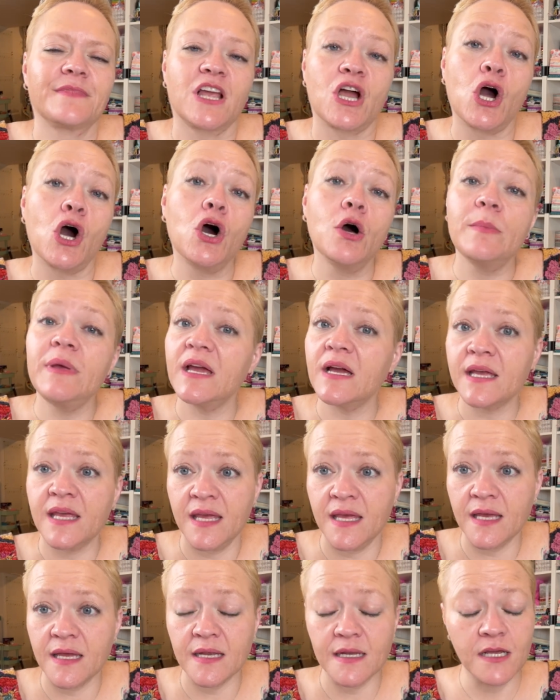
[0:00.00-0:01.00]
Call me a
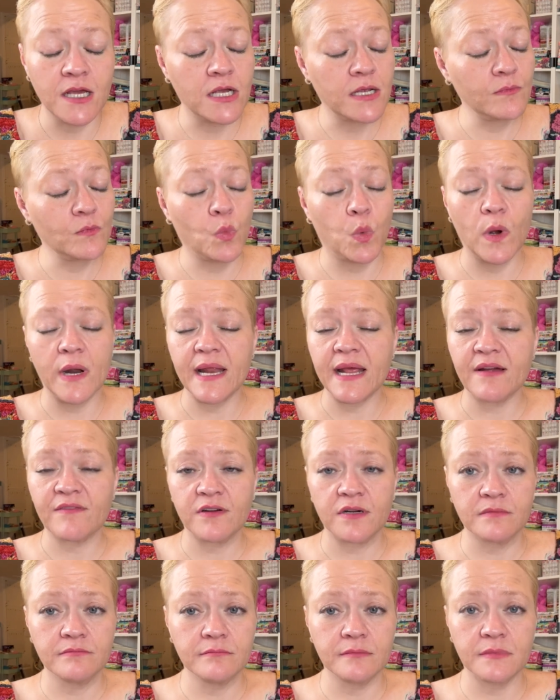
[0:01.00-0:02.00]
kid,
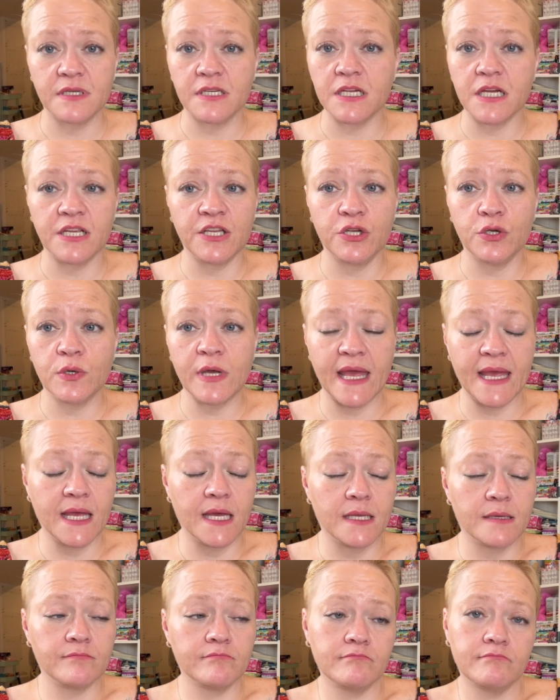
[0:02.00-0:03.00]
whatever you
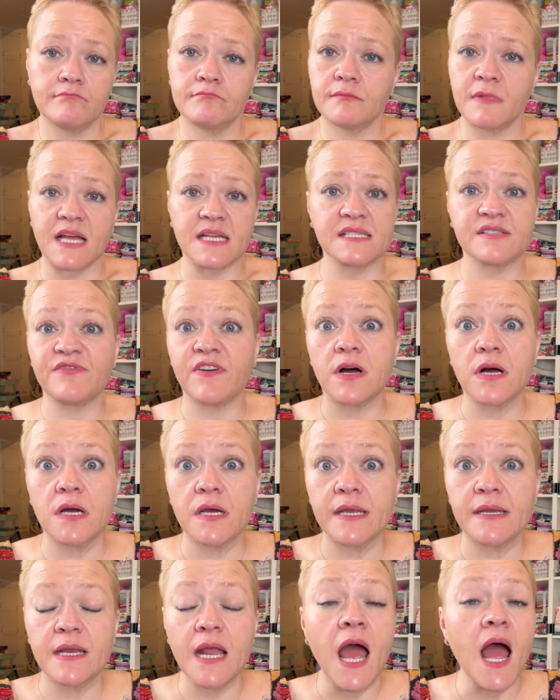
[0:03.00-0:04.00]
can, that's
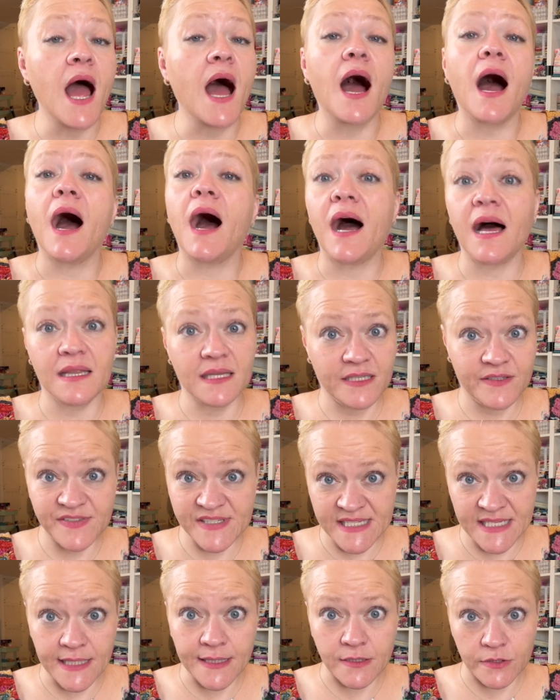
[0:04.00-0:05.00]
fine. I love
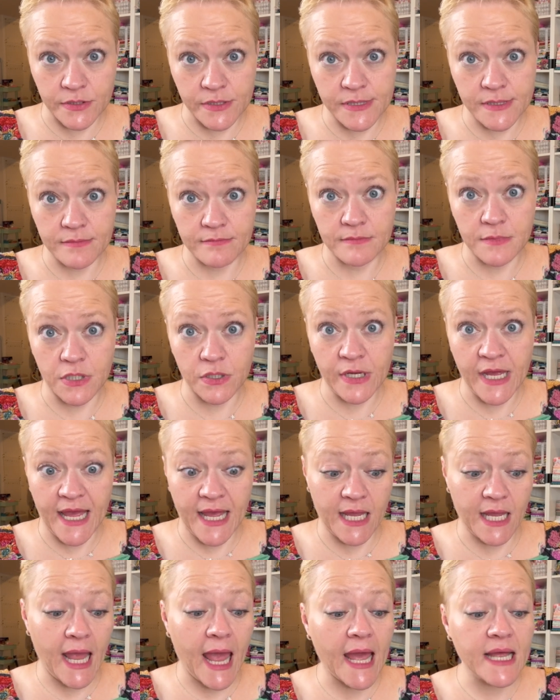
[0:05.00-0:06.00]
stickers,
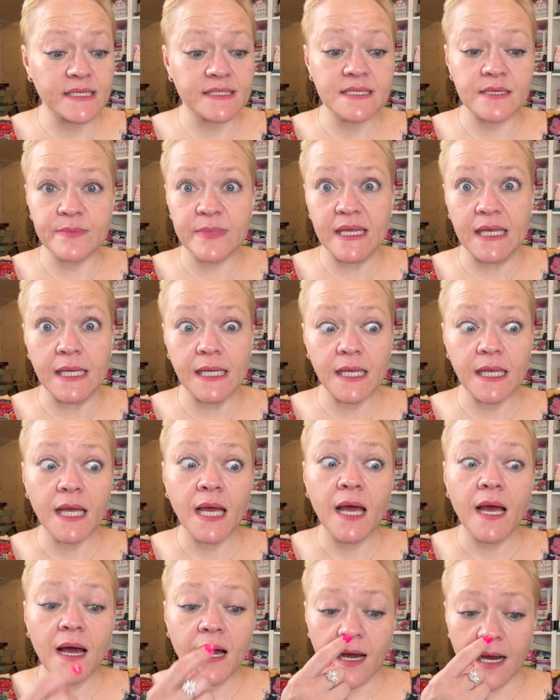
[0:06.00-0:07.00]
okay? And to me,
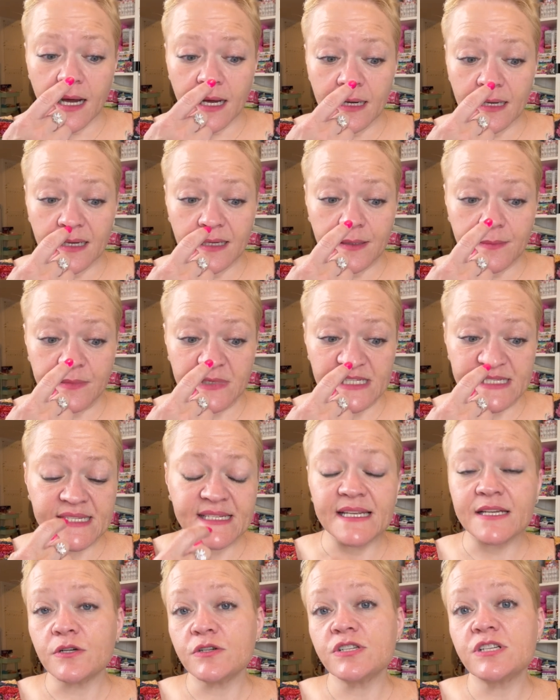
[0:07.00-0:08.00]

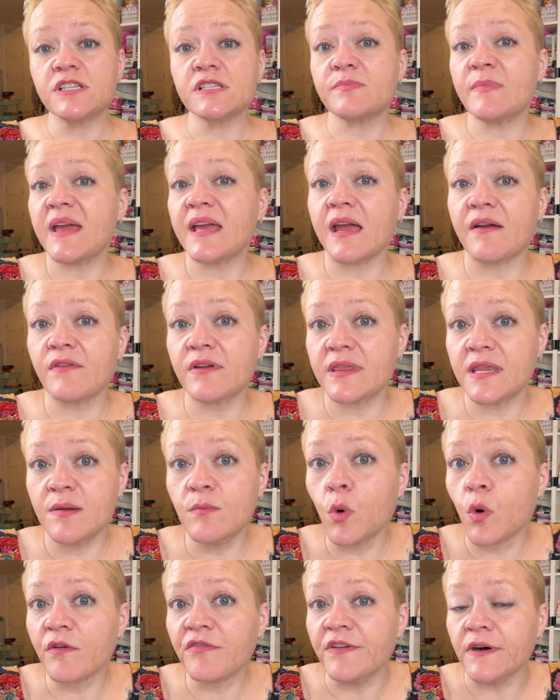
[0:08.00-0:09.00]
stickers just make everything
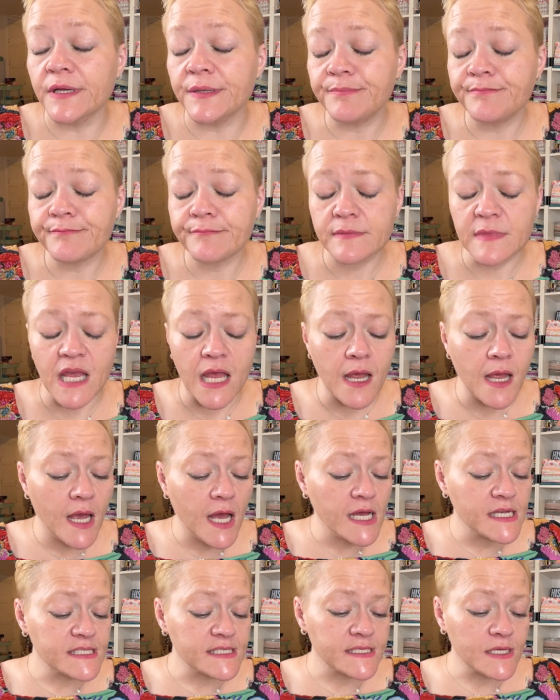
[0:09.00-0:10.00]
more fun.
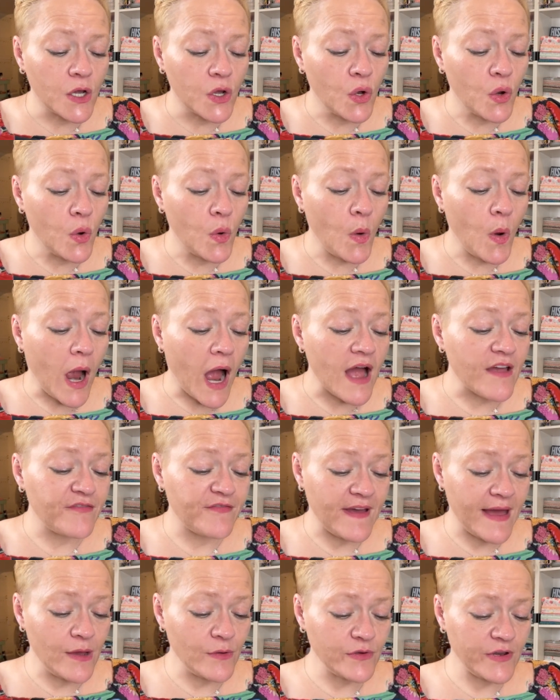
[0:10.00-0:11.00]
So I
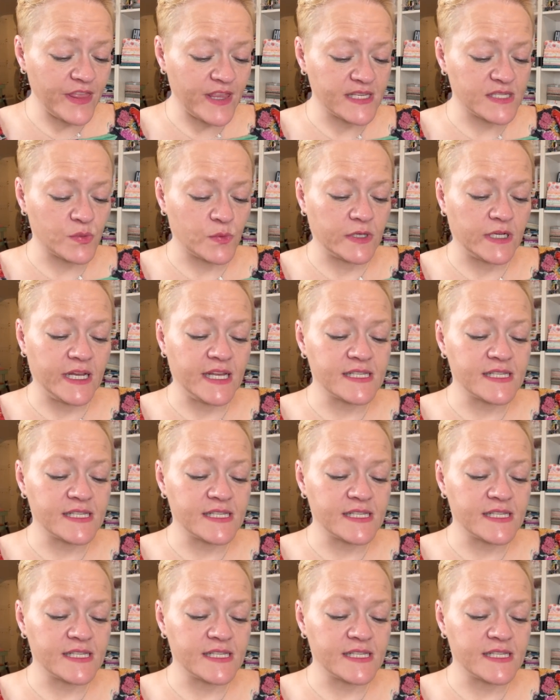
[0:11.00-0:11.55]
found this one.